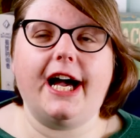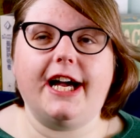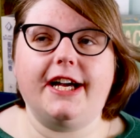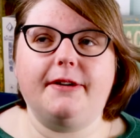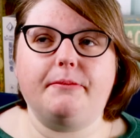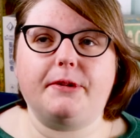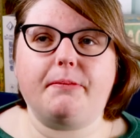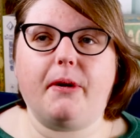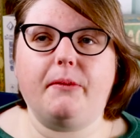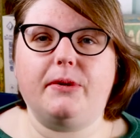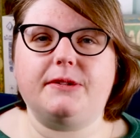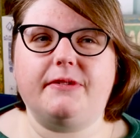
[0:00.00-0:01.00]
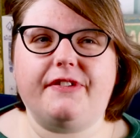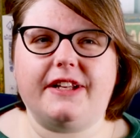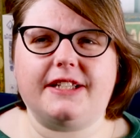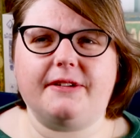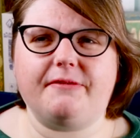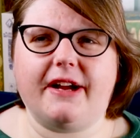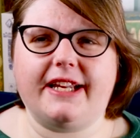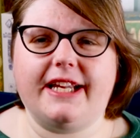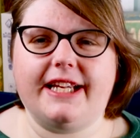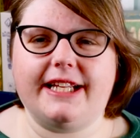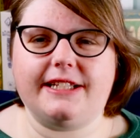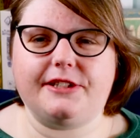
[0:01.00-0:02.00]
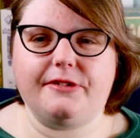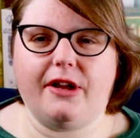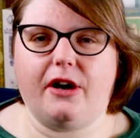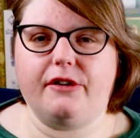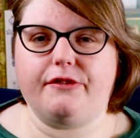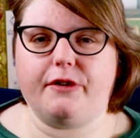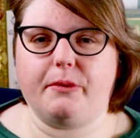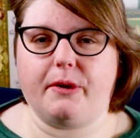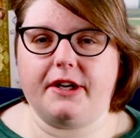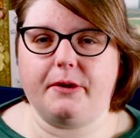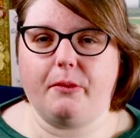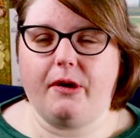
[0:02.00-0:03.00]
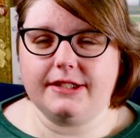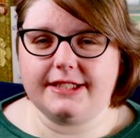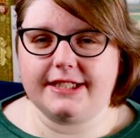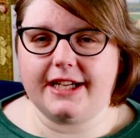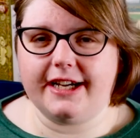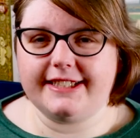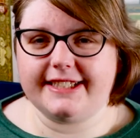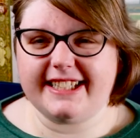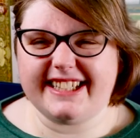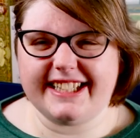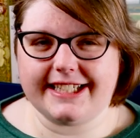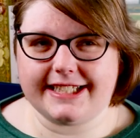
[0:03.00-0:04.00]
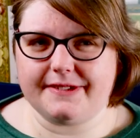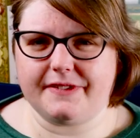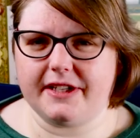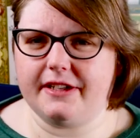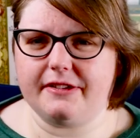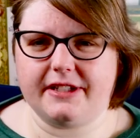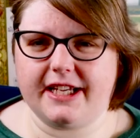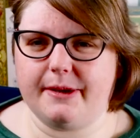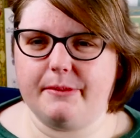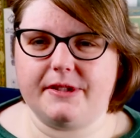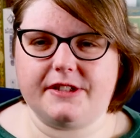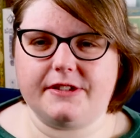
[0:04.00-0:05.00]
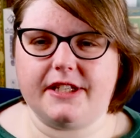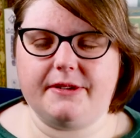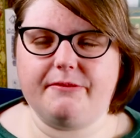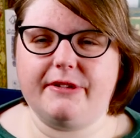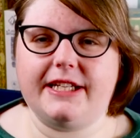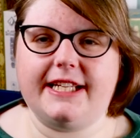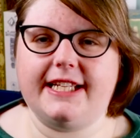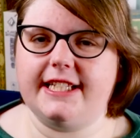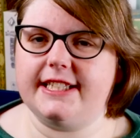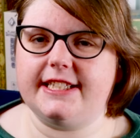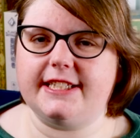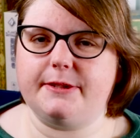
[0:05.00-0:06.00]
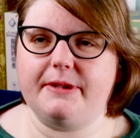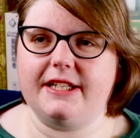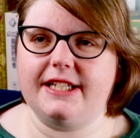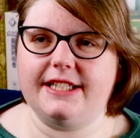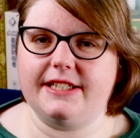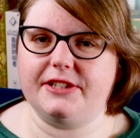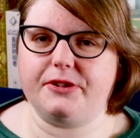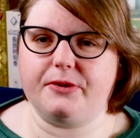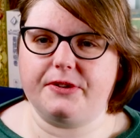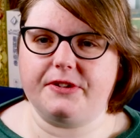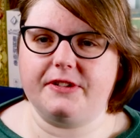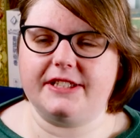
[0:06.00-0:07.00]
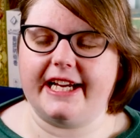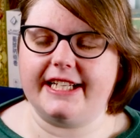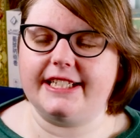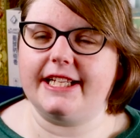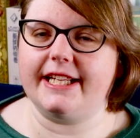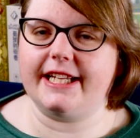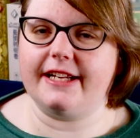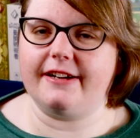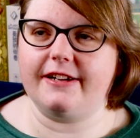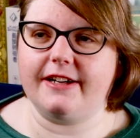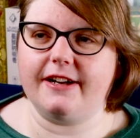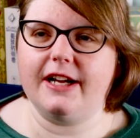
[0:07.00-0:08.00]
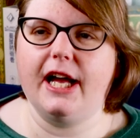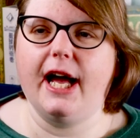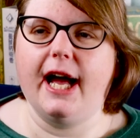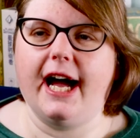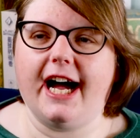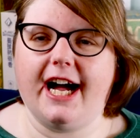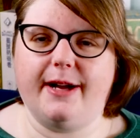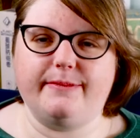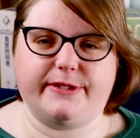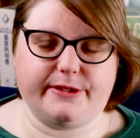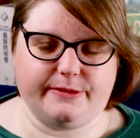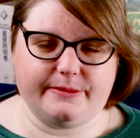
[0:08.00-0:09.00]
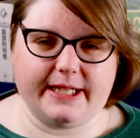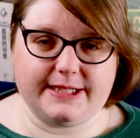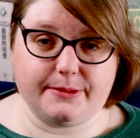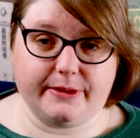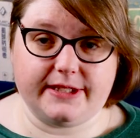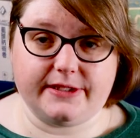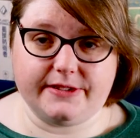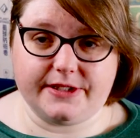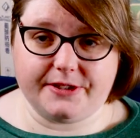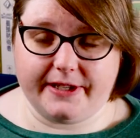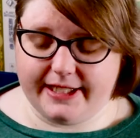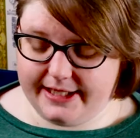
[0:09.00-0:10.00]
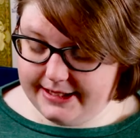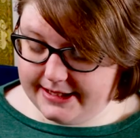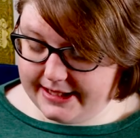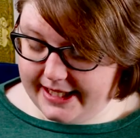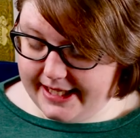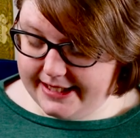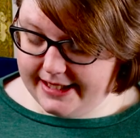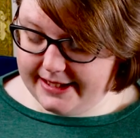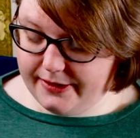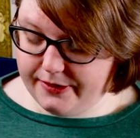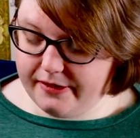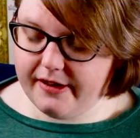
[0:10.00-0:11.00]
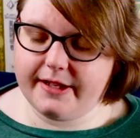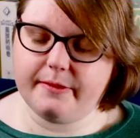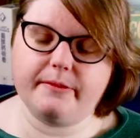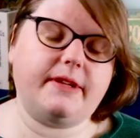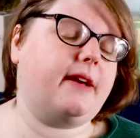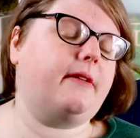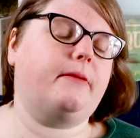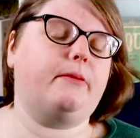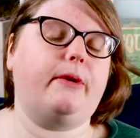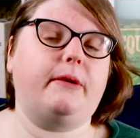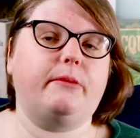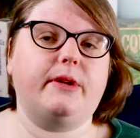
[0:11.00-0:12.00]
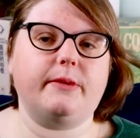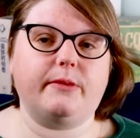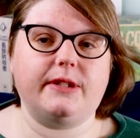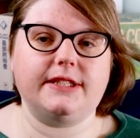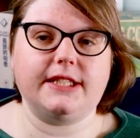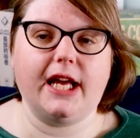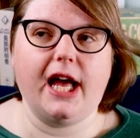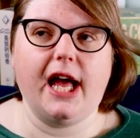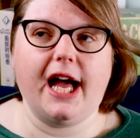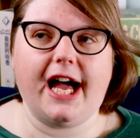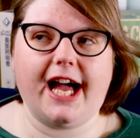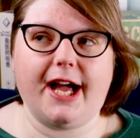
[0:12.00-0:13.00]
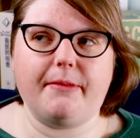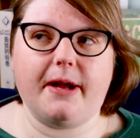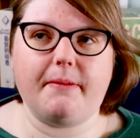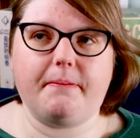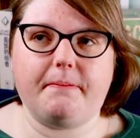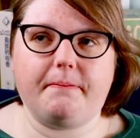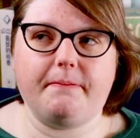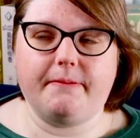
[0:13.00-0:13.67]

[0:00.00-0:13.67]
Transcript: Um, but the problem was we felt it ran a little too long for what it was. I still think it's a very good game. It's just I really needed it to be a little shorter, to end a little earlier. Um, so hence why it's on the trade list. And then the other item that went with it was um, a